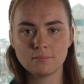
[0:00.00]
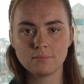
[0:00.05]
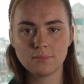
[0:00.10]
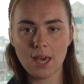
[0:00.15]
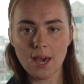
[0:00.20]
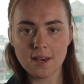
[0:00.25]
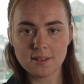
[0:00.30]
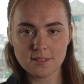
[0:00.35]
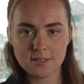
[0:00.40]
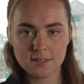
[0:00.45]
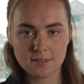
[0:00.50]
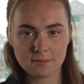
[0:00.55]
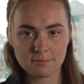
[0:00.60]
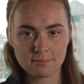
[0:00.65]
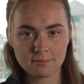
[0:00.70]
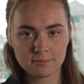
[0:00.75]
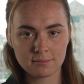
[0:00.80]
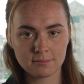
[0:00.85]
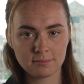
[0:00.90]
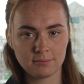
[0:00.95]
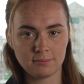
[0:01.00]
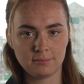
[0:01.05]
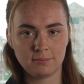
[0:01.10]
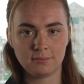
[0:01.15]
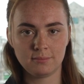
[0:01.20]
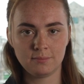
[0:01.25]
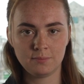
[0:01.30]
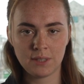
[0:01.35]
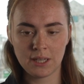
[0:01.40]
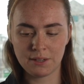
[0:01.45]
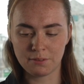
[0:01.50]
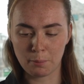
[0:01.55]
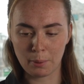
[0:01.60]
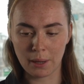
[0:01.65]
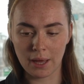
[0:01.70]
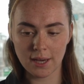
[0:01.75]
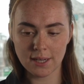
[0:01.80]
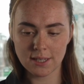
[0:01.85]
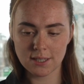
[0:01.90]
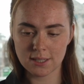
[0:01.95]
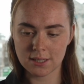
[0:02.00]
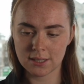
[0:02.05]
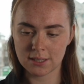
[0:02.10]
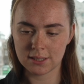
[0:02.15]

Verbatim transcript: Yes he replied.